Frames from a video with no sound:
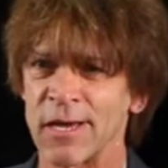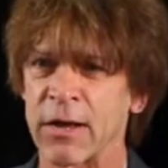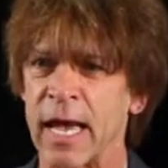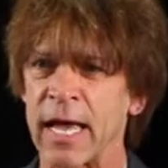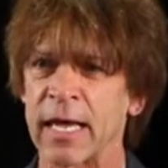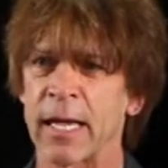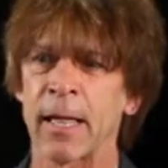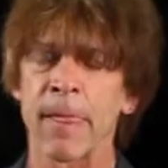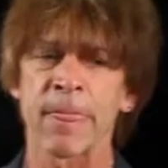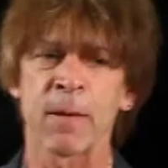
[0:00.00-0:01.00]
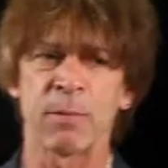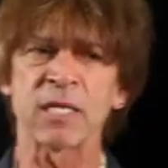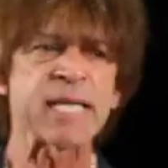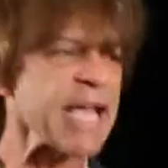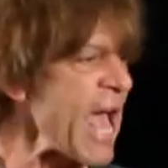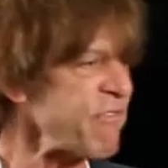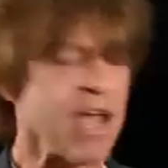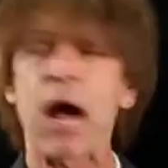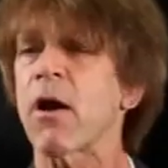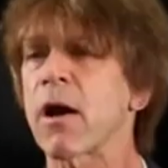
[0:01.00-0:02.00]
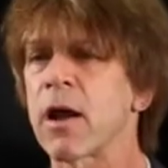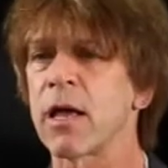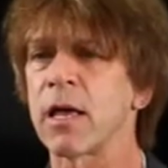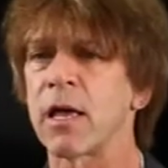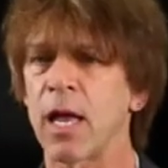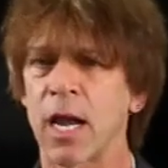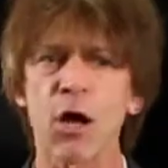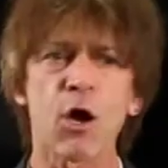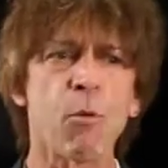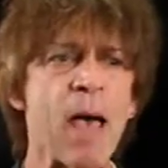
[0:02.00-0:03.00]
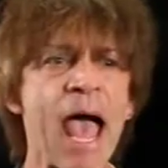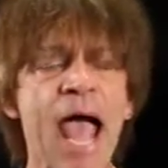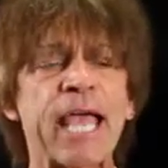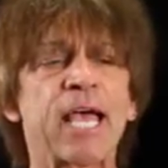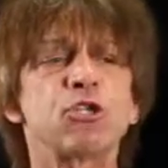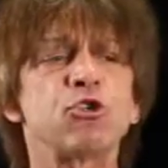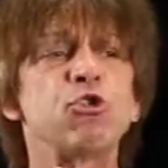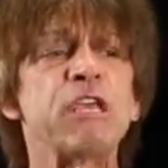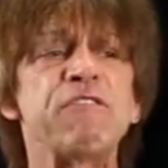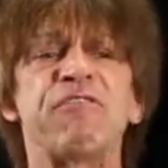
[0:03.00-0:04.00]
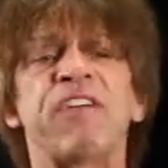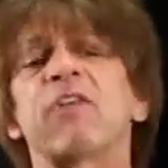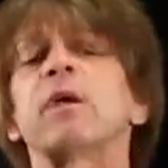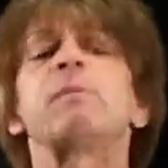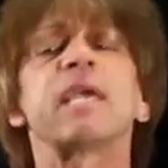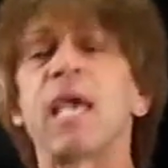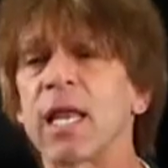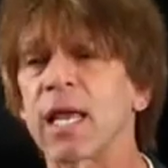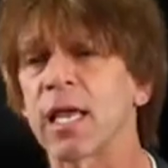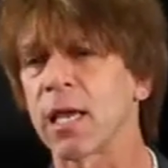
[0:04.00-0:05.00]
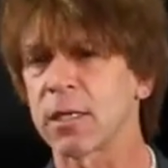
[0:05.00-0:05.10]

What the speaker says: Okay. But I'll take a half hour and I'll go back to the very beginning,